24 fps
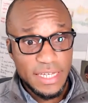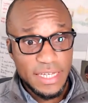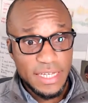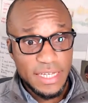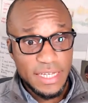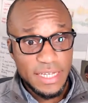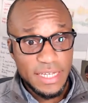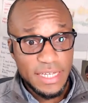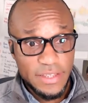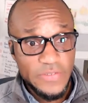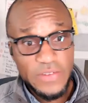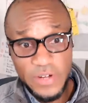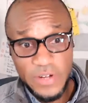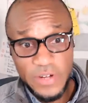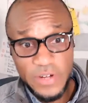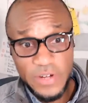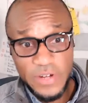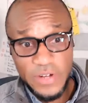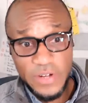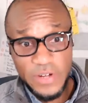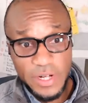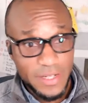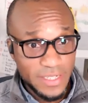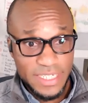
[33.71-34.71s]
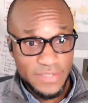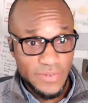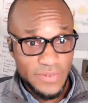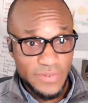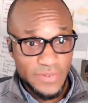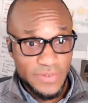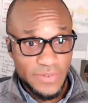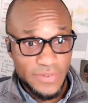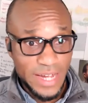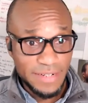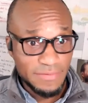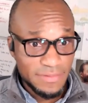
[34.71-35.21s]
like the favorite
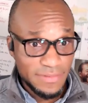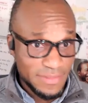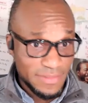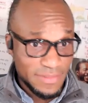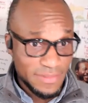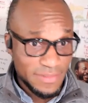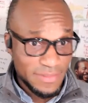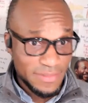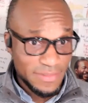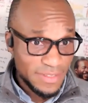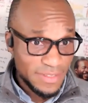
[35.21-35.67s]
color is red.